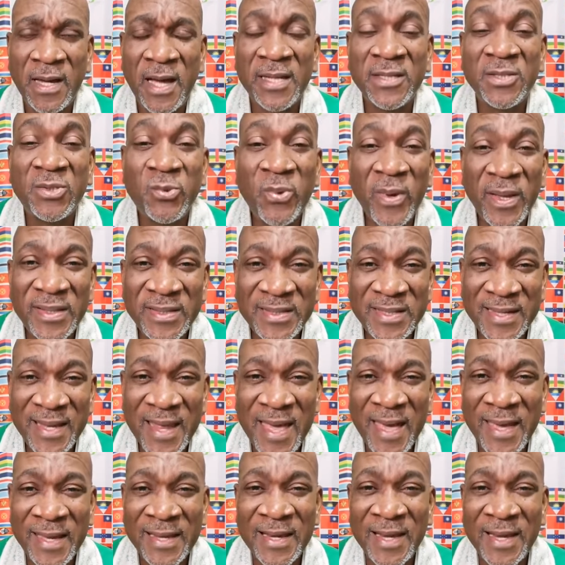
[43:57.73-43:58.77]
and
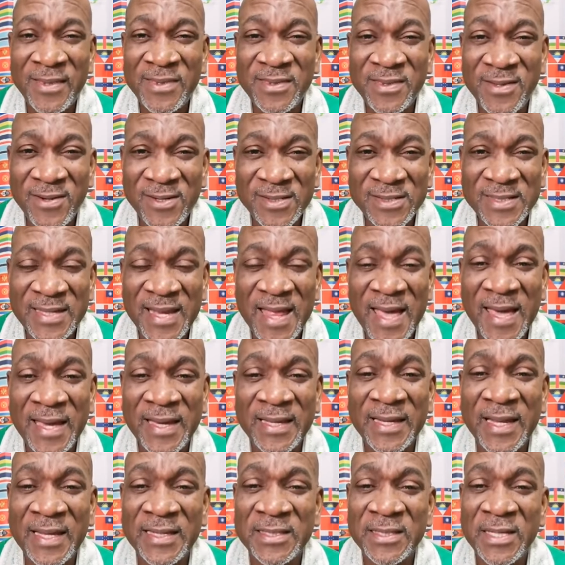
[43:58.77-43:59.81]
29 and
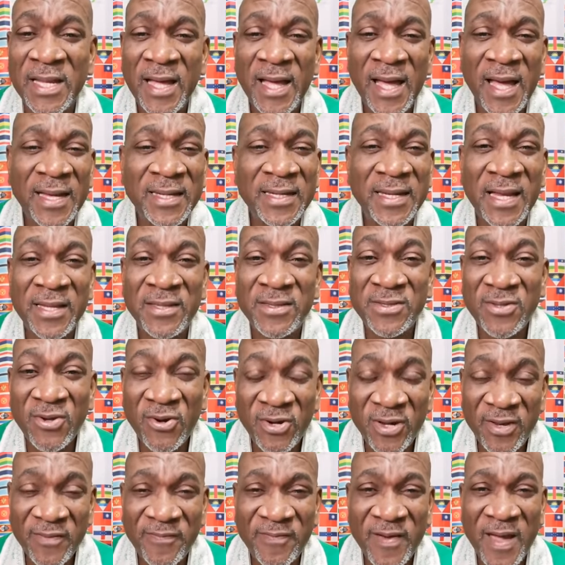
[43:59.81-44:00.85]
39 and, and, and
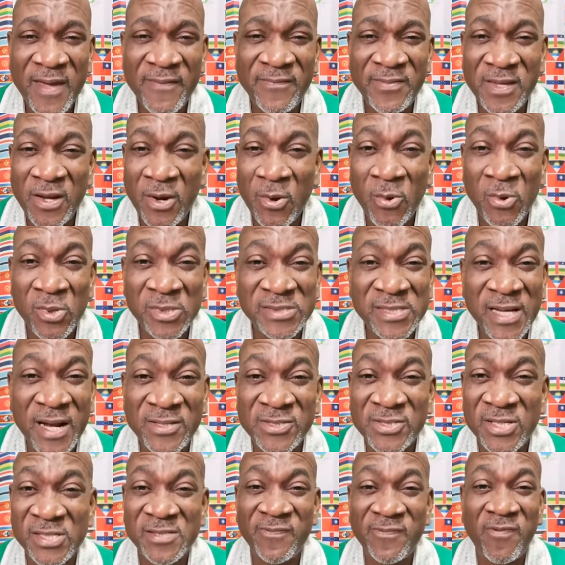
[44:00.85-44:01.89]
35 year olds are
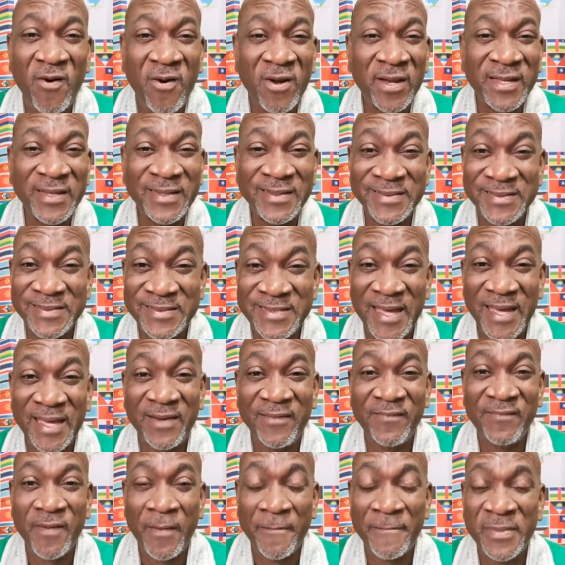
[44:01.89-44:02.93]
just falling
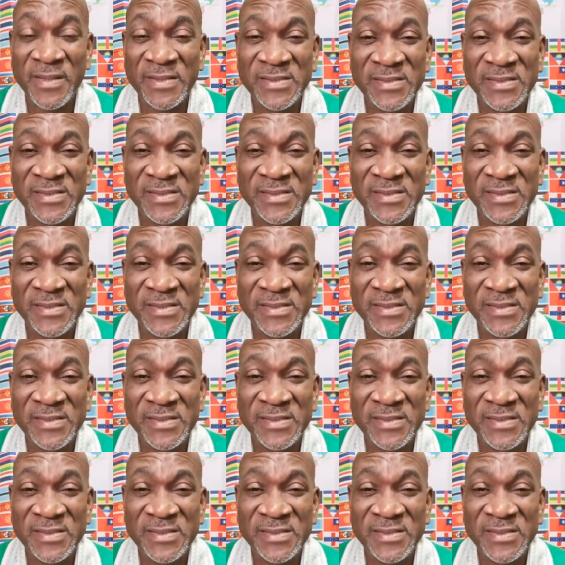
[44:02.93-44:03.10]
dead from